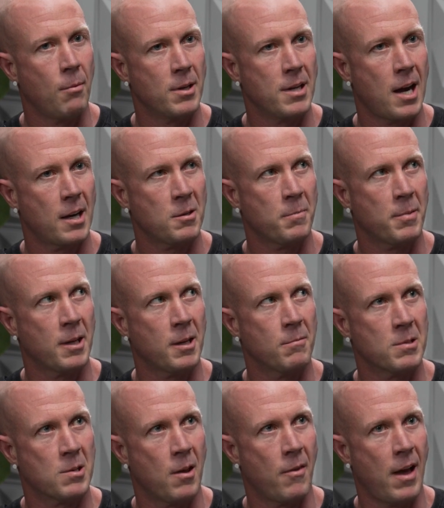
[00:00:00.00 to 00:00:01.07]
when Dr. Penny
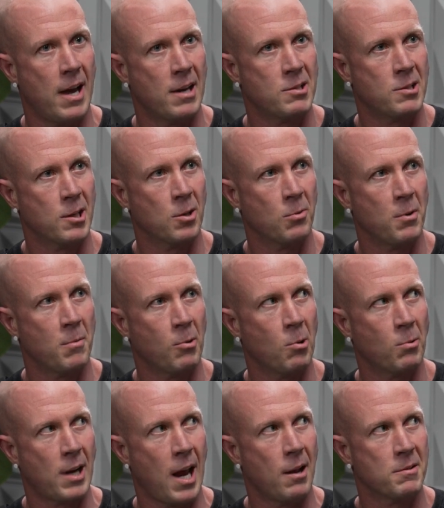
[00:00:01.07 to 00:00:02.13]
was on last year, we
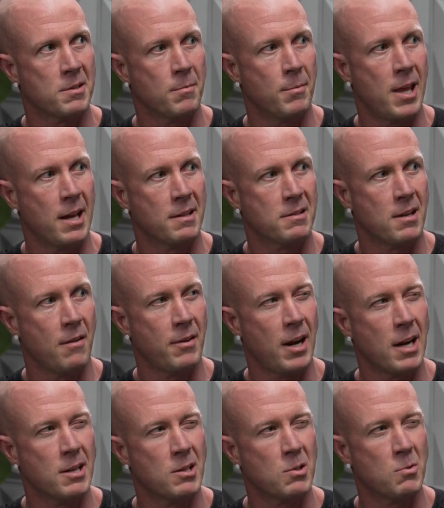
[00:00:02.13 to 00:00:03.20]
broke down some of that stuff, and
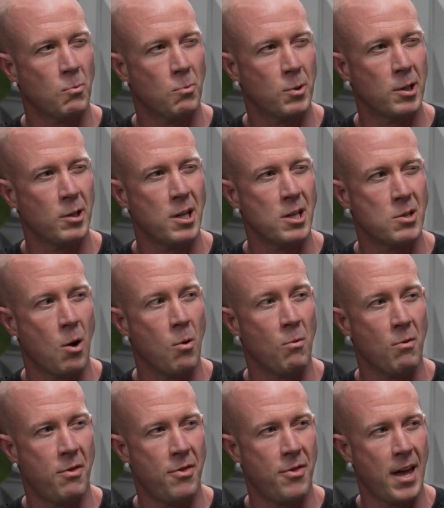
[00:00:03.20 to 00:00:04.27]
I just really
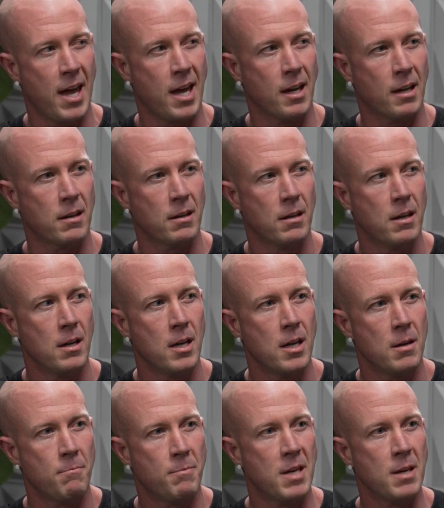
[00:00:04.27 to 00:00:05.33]
don't think
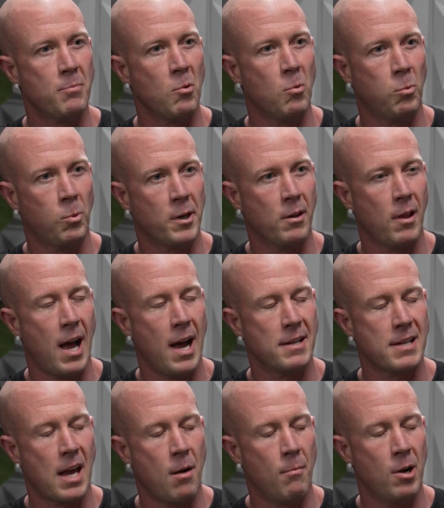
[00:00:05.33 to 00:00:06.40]
people
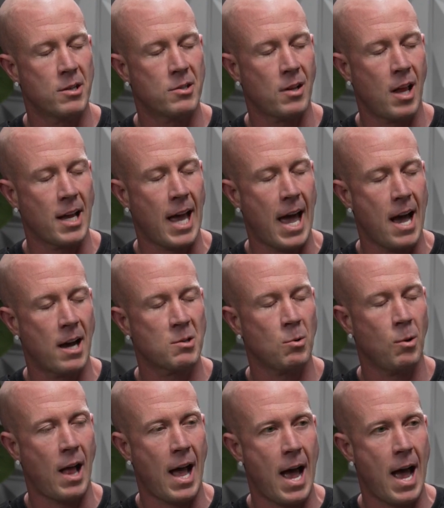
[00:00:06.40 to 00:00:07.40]
realize how much like actual